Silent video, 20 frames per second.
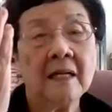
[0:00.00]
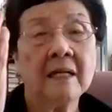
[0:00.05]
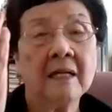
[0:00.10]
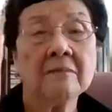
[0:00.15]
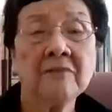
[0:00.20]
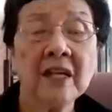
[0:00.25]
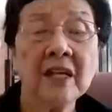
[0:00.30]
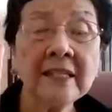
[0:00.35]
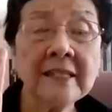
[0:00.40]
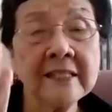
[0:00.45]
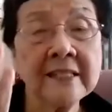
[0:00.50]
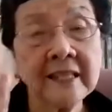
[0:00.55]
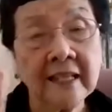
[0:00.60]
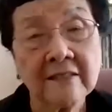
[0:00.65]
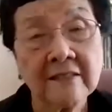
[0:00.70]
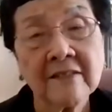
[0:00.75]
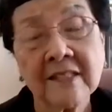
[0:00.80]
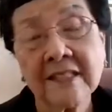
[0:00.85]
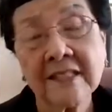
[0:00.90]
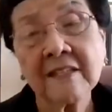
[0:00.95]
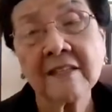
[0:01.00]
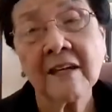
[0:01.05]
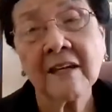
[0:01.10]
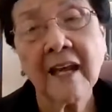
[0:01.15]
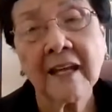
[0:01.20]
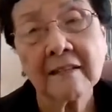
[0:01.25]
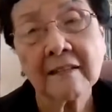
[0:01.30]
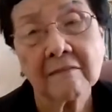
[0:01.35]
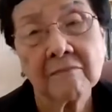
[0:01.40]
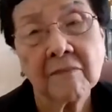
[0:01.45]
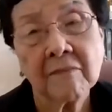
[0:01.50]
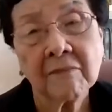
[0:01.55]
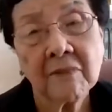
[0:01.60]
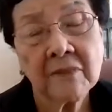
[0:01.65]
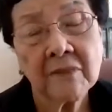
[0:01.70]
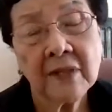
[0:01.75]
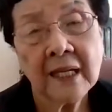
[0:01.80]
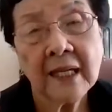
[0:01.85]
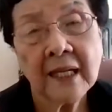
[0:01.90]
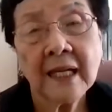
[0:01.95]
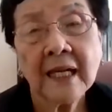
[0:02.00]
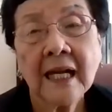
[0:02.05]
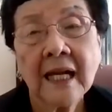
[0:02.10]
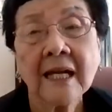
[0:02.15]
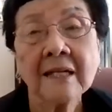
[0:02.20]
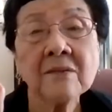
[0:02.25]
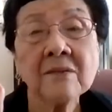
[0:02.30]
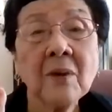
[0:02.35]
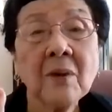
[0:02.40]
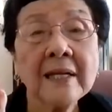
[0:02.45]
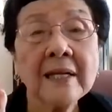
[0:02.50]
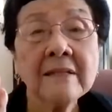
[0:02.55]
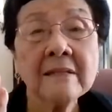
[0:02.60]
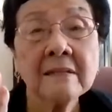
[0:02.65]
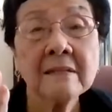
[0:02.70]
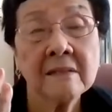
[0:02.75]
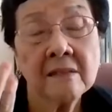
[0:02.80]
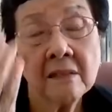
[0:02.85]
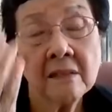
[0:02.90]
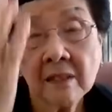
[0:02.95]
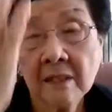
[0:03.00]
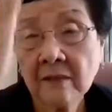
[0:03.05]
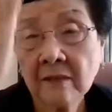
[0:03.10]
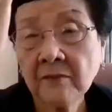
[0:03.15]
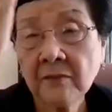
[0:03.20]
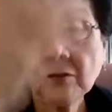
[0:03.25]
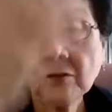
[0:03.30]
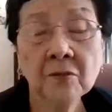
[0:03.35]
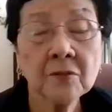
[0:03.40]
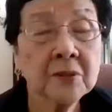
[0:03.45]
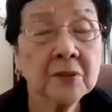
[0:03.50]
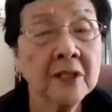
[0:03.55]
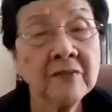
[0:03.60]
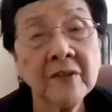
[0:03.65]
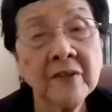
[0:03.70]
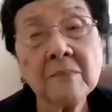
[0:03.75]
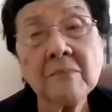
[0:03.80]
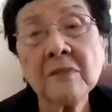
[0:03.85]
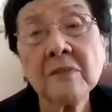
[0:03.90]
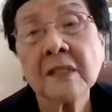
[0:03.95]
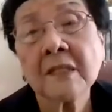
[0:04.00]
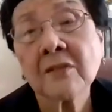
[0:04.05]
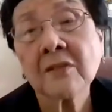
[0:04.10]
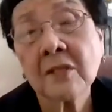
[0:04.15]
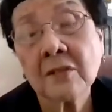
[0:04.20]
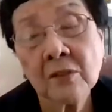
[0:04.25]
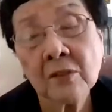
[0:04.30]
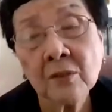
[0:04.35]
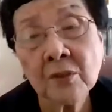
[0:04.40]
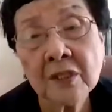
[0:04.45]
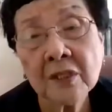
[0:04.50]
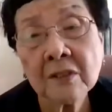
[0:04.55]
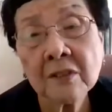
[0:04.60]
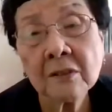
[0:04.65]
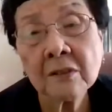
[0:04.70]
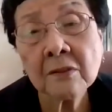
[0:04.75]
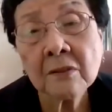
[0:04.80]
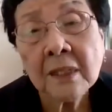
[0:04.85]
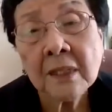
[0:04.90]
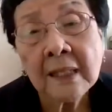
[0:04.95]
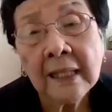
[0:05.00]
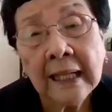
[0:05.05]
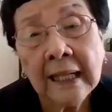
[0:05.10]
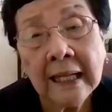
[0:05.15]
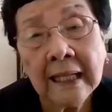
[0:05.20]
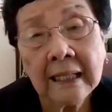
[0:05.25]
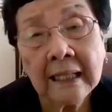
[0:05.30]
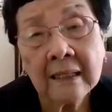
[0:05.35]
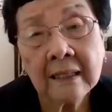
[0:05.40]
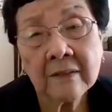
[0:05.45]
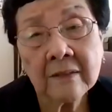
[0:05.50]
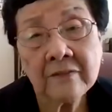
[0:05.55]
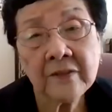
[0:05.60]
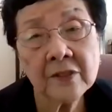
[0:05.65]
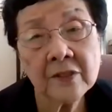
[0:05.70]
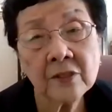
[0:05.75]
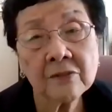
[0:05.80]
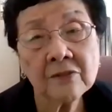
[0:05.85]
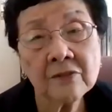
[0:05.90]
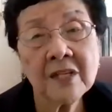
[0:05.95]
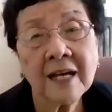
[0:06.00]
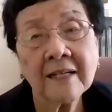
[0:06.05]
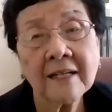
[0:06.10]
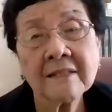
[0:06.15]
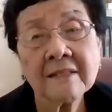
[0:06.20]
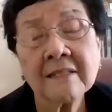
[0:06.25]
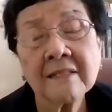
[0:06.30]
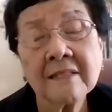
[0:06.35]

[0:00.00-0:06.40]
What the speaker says: then he can see the hand. Otherwise, if you give him the usual visual chart,